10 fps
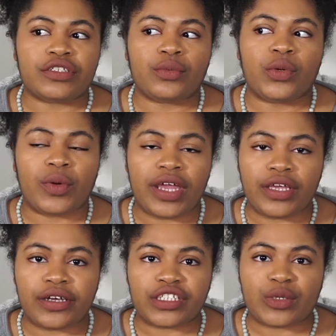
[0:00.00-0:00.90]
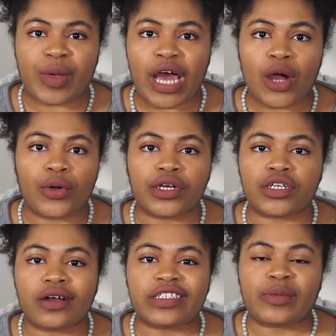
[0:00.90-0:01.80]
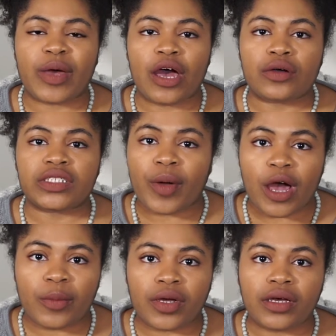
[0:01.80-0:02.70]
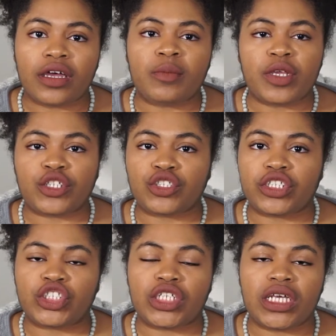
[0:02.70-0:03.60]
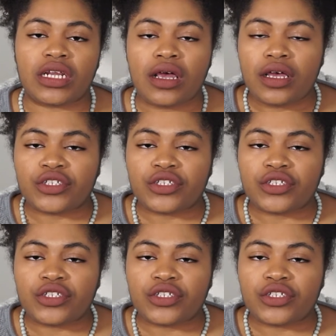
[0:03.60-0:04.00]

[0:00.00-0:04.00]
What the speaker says: We Were 8 Years in Power talks about Obama administration,